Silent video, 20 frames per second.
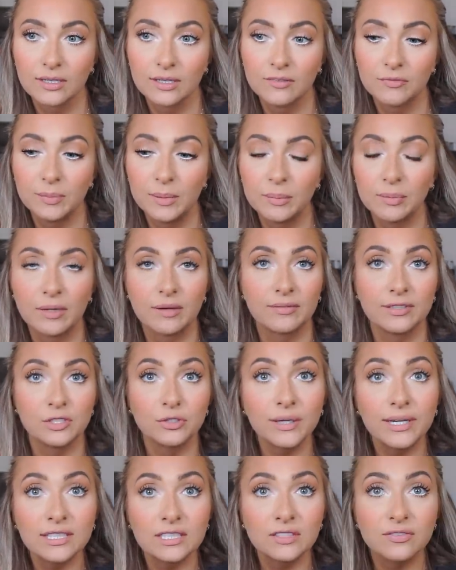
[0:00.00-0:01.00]
If people have been
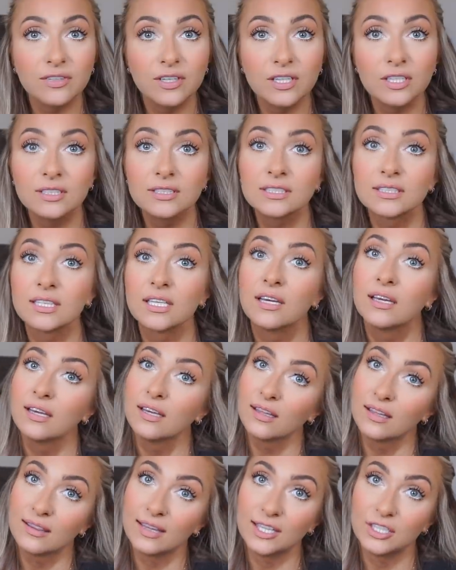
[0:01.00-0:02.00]
transfers,
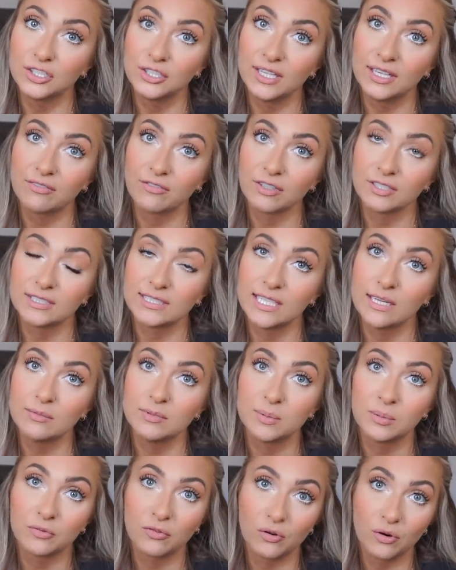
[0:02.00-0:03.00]
they should get first
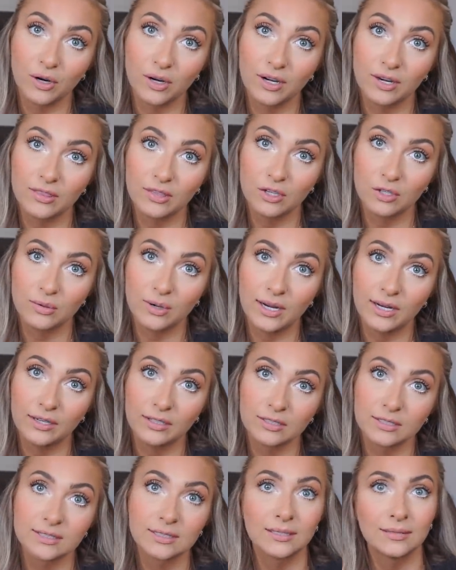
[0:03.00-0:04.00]
dibs before the new
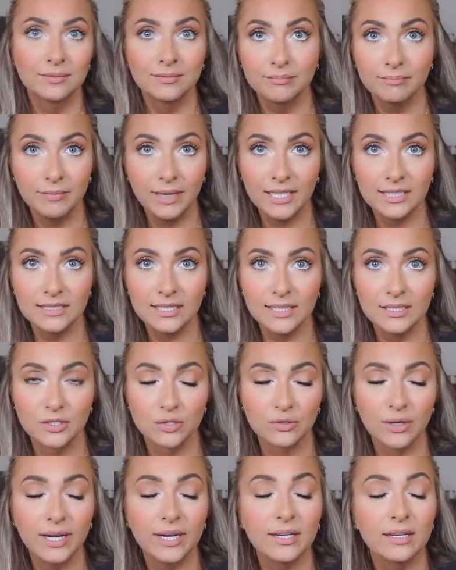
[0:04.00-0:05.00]
hires. Makes
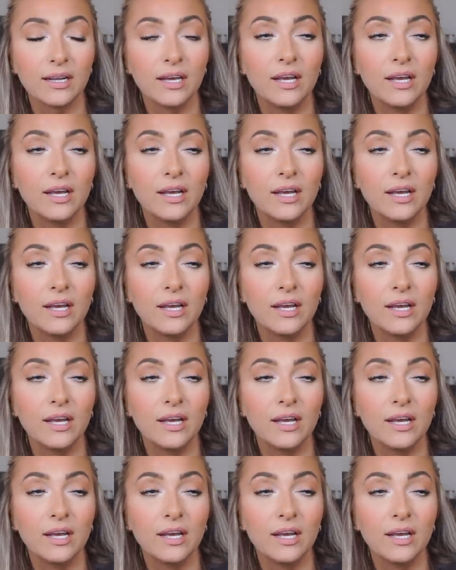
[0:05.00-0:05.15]
sense, right?